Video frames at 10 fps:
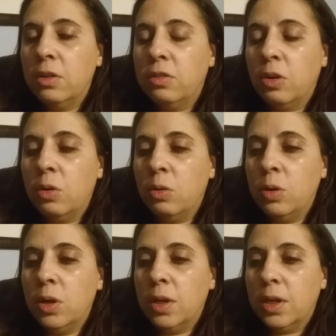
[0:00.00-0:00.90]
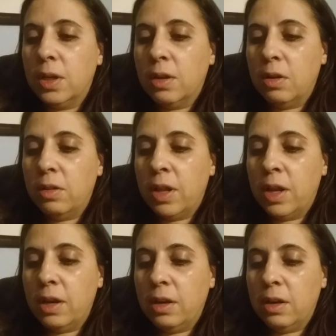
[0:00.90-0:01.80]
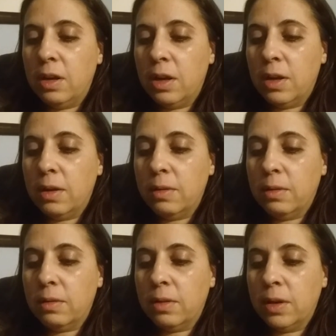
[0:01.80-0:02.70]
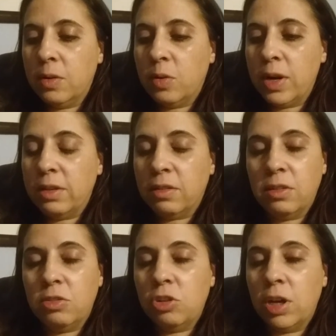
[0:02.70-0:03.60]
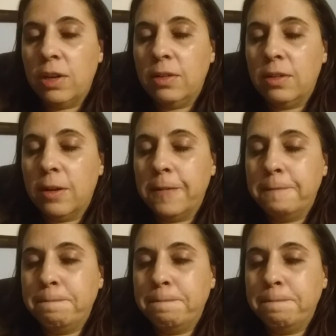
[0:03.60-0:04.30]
So that it creates this giant, like